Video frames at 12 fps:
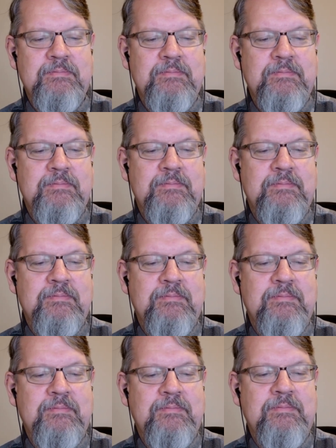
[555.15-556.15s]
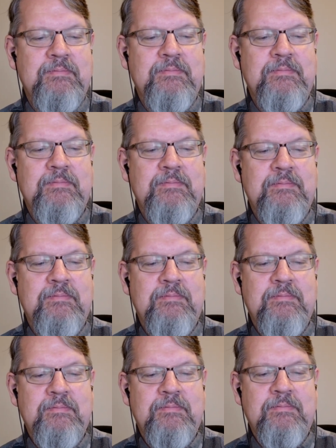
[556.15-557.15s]

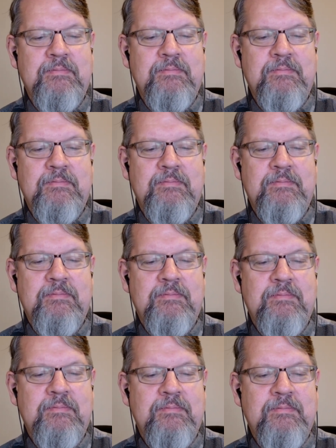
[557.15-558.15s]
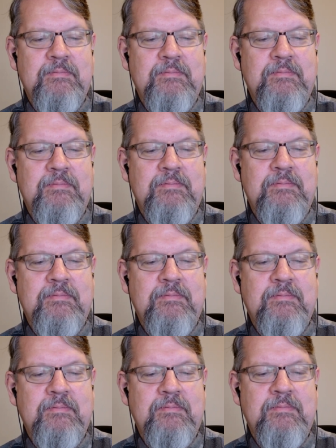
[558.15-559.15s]

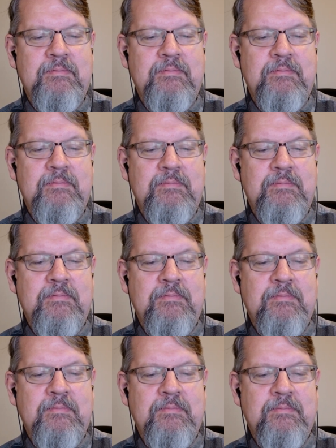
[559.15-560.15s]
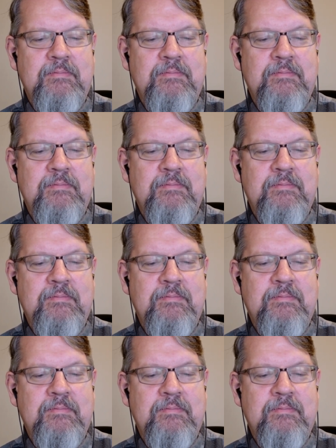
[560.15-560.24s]
This person isn't speaking.